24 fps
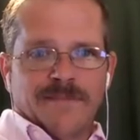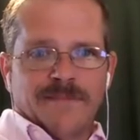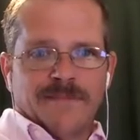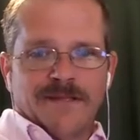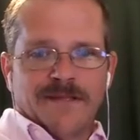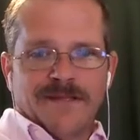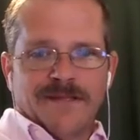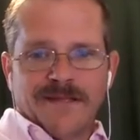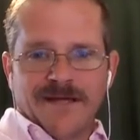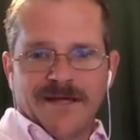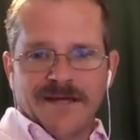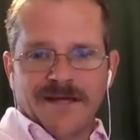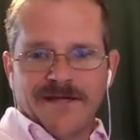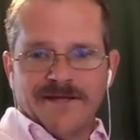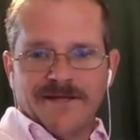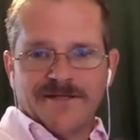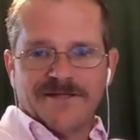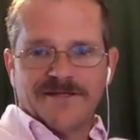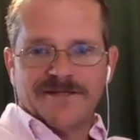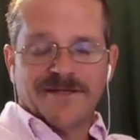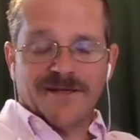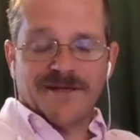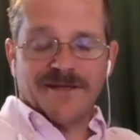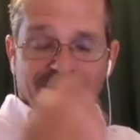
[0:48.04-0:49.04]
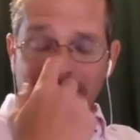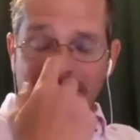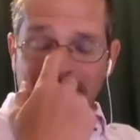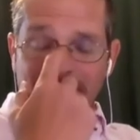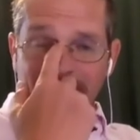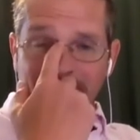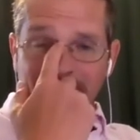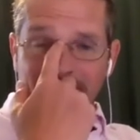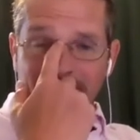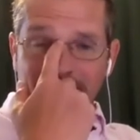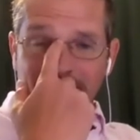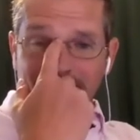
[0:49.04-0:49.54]
Thanks.
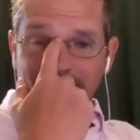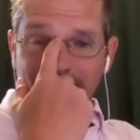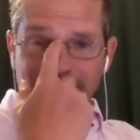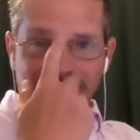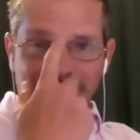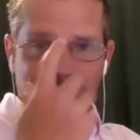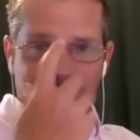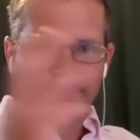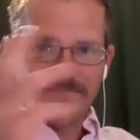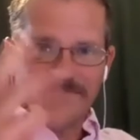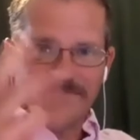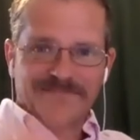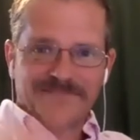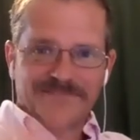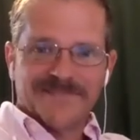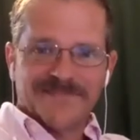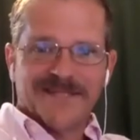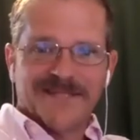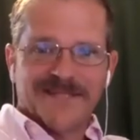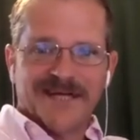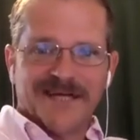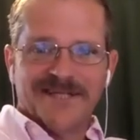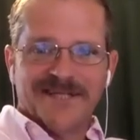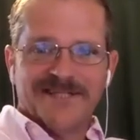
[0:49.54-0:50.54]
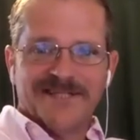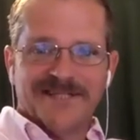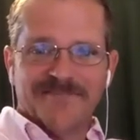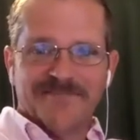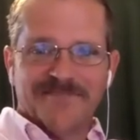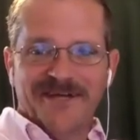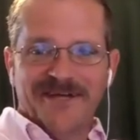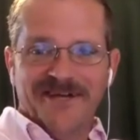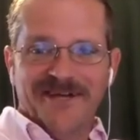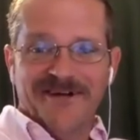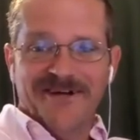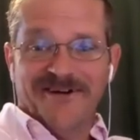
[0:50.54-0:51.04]
Nice to
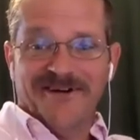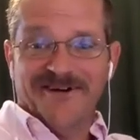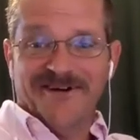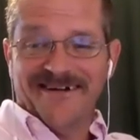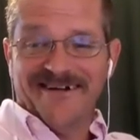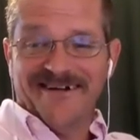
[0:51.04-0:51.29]
be here.